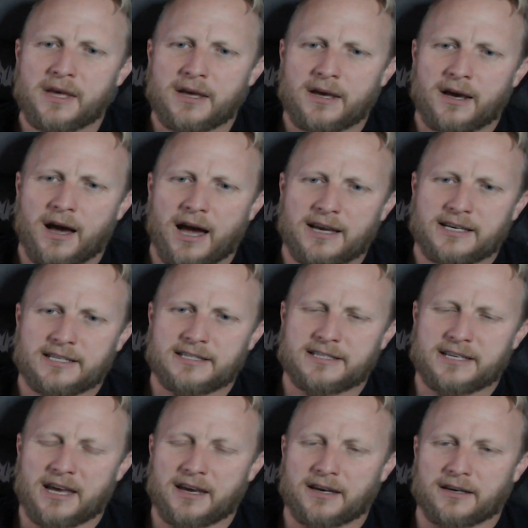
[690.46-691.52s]
I can
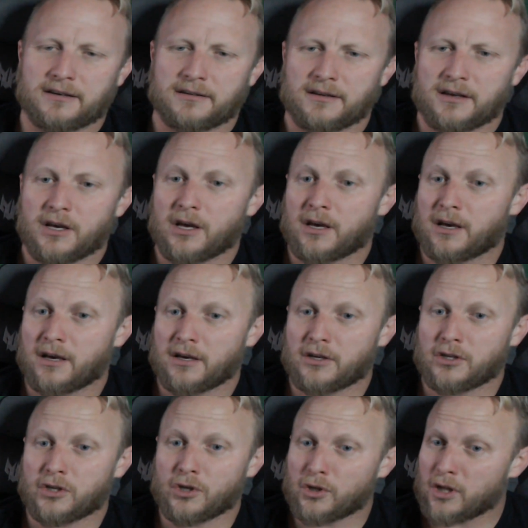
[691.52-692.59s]
say,
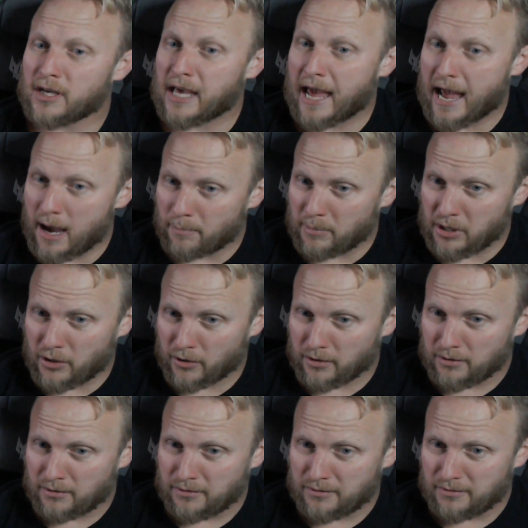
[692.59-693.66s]
you looked happier
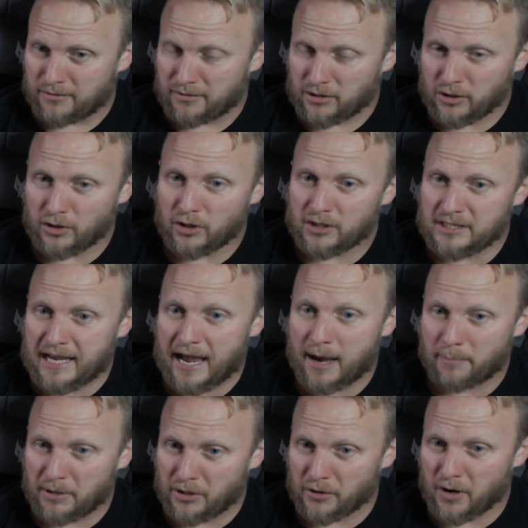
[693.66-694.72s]

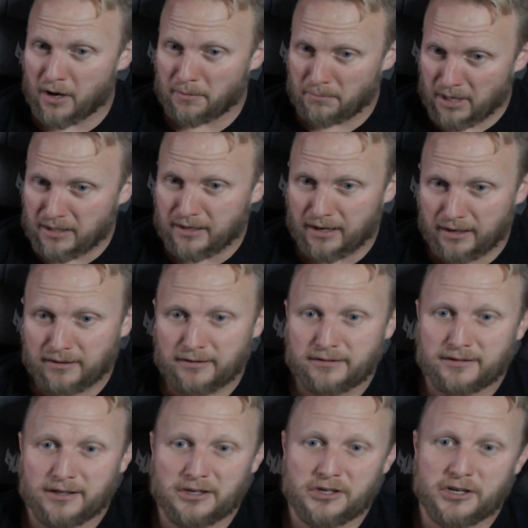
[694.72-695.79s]
on Monday than
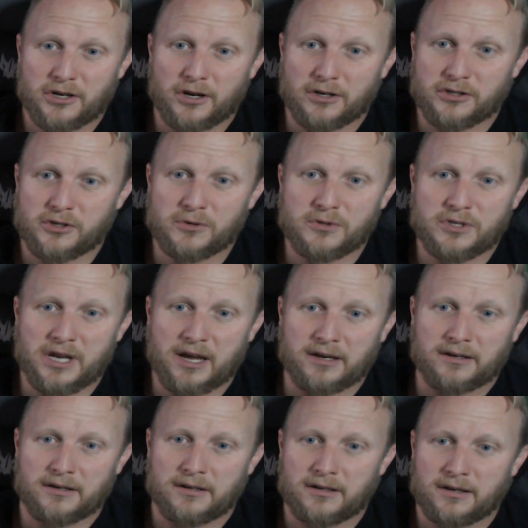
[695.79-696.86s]
you did on Tuesday.
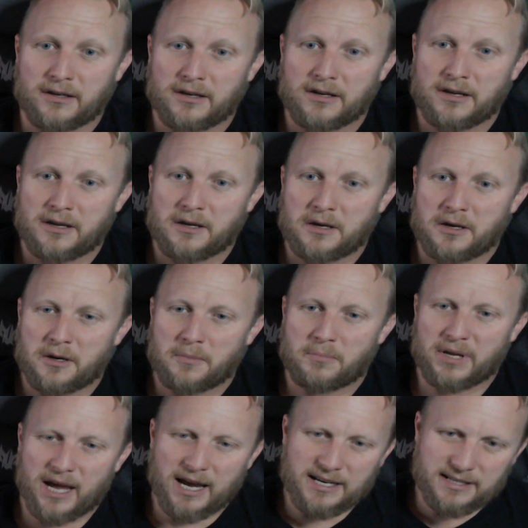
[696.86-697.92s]
But
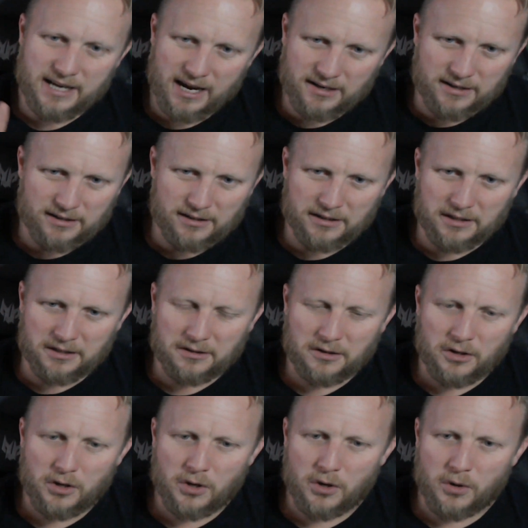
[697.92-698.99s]
I technically
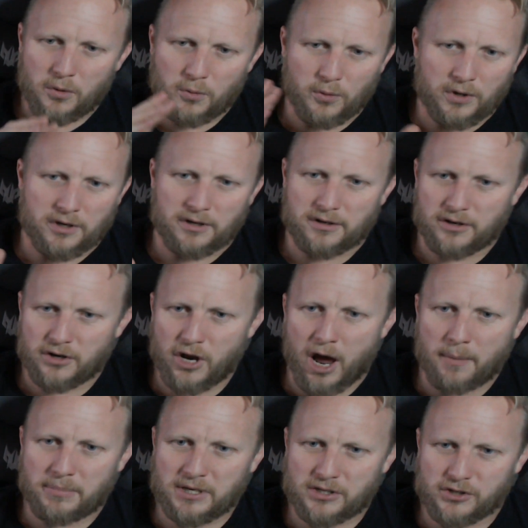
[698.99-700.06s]
would not
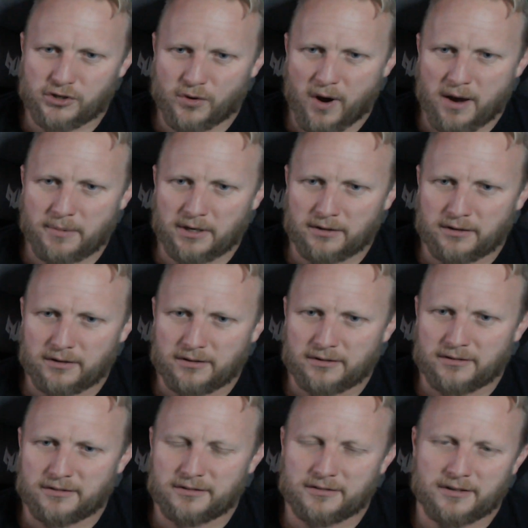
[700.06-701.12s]
be describing.
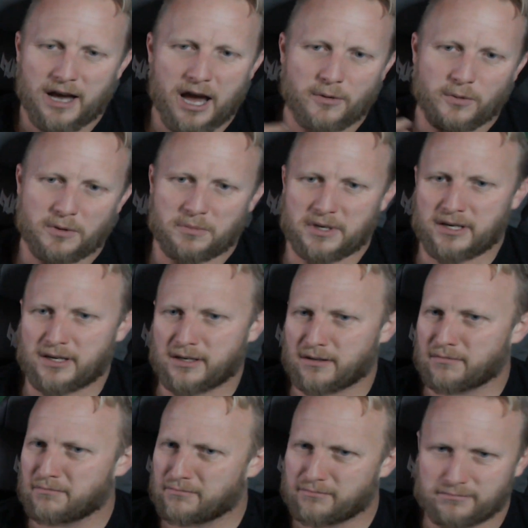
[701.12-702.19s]
I would be
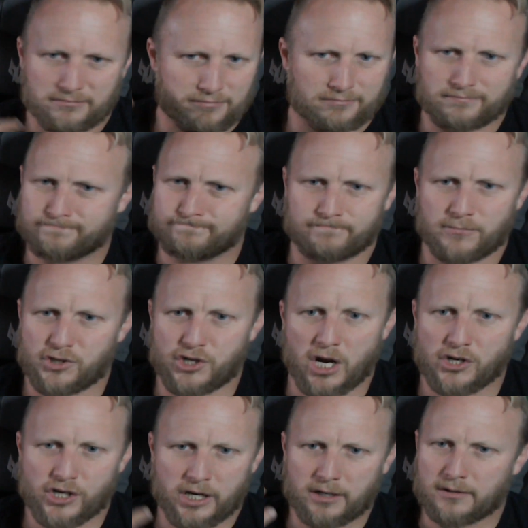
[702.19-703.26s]

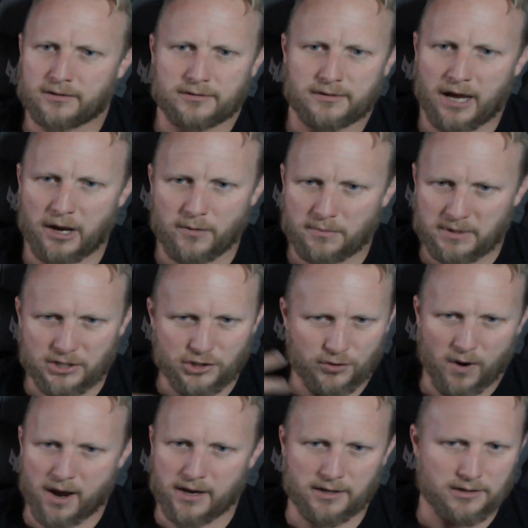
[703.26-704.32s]
judging. I would be
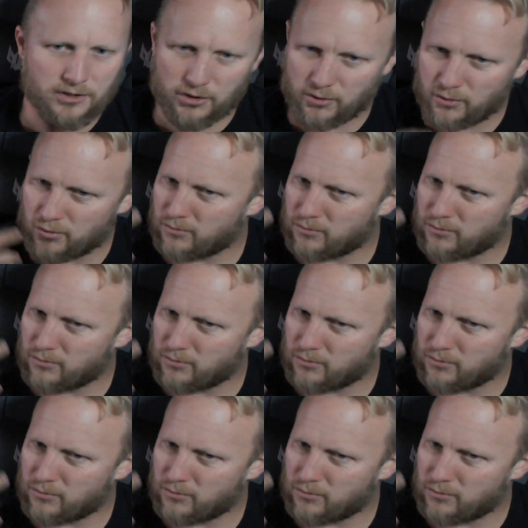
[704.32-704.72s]
trying to